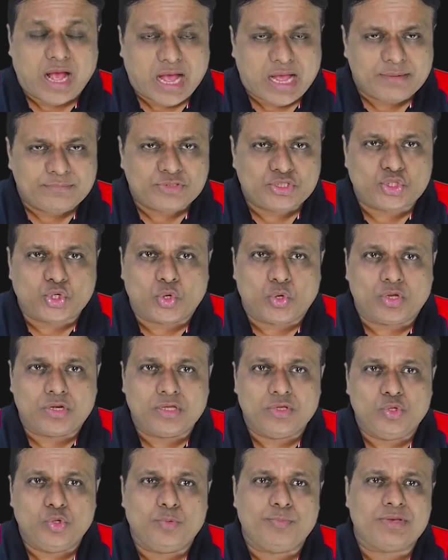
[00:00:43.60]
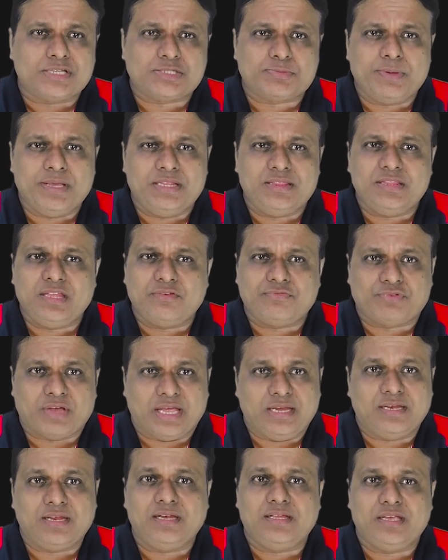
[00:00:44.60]
I am sure you must be in the
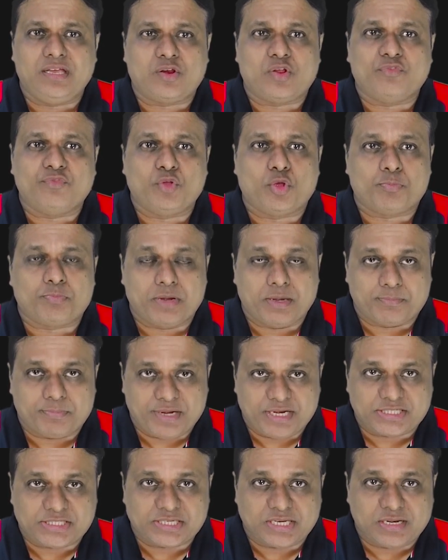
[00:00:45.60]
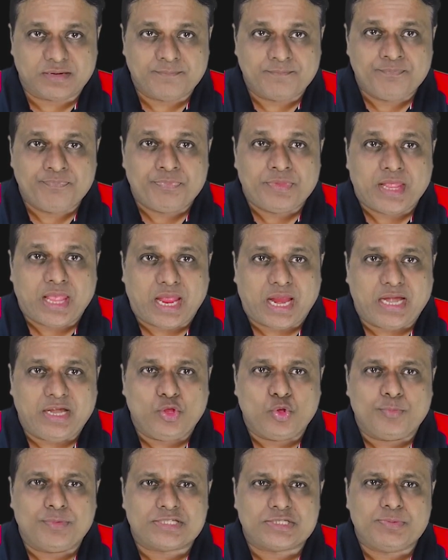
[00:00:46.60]
final gear of your preparation
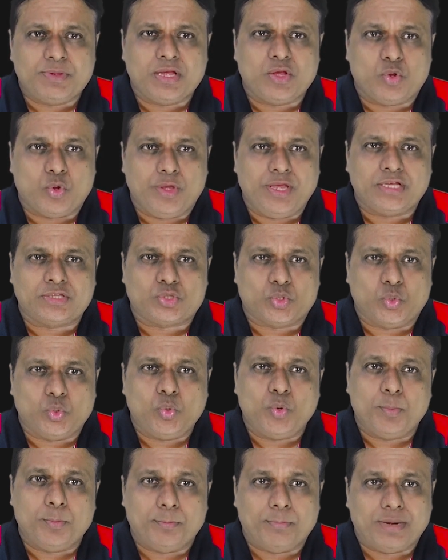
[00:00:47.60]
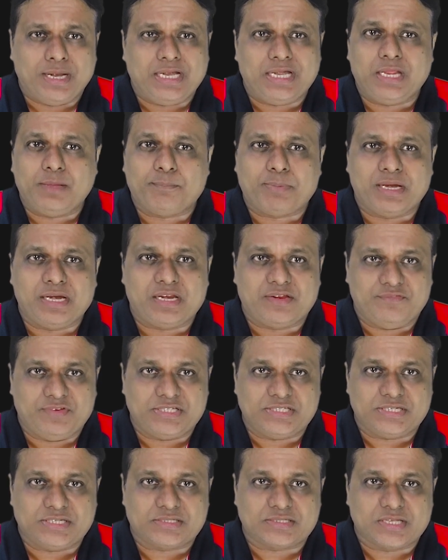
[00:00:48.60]
and you must be going through multiple
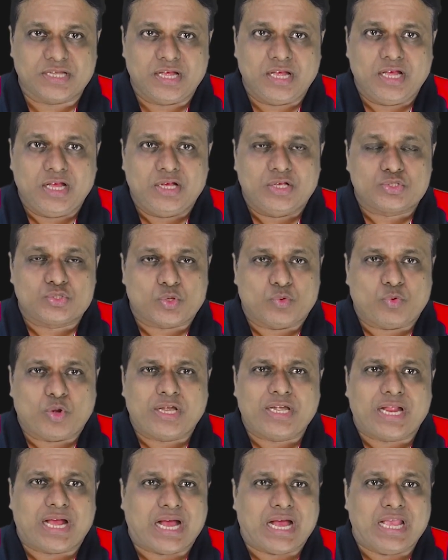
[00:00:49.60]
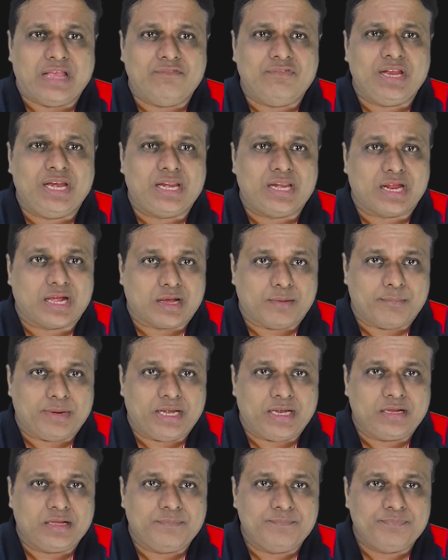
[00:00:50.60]
revisions. So what I will
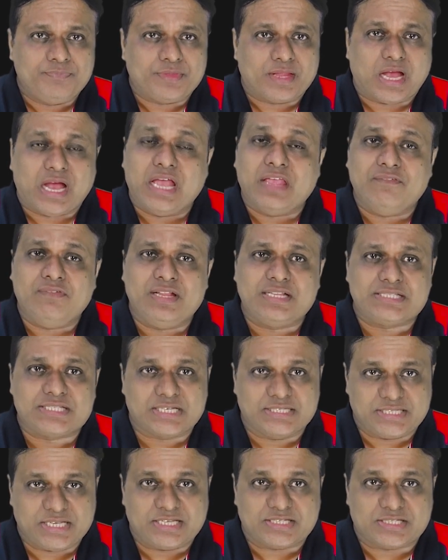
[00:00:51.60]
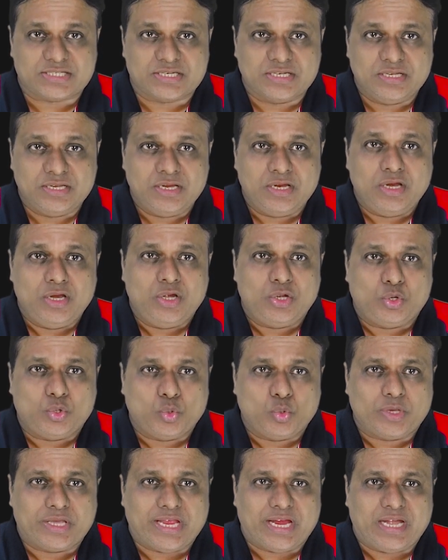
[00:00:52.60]
recommend, I will suggest
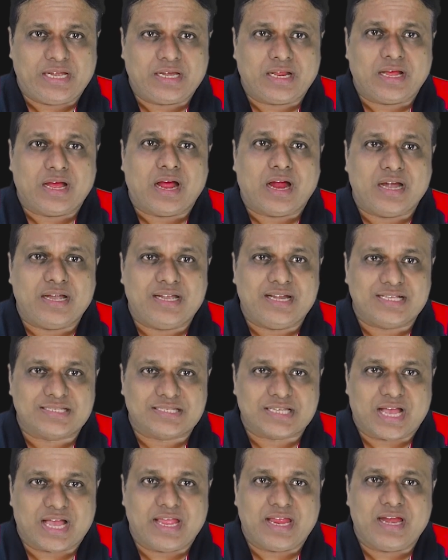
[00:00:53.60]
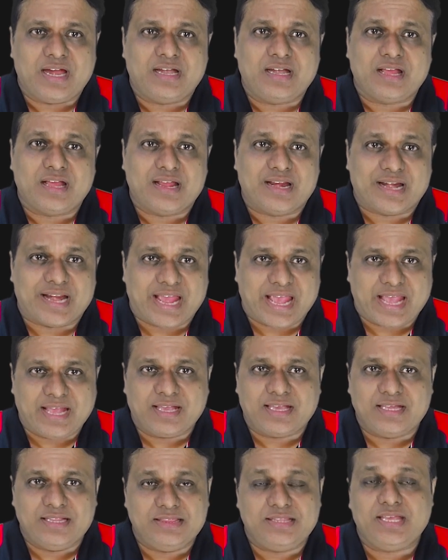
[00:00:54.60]
to get a desired
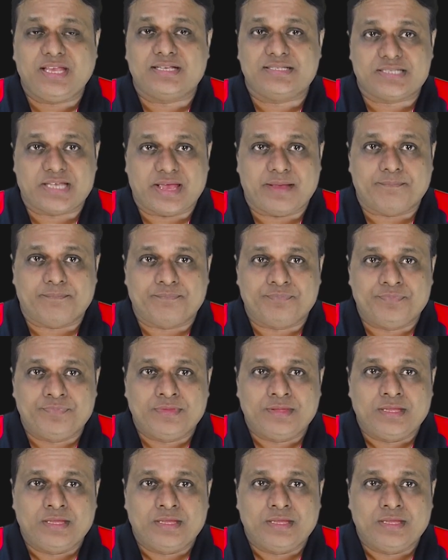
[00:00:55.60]
rank in the exam,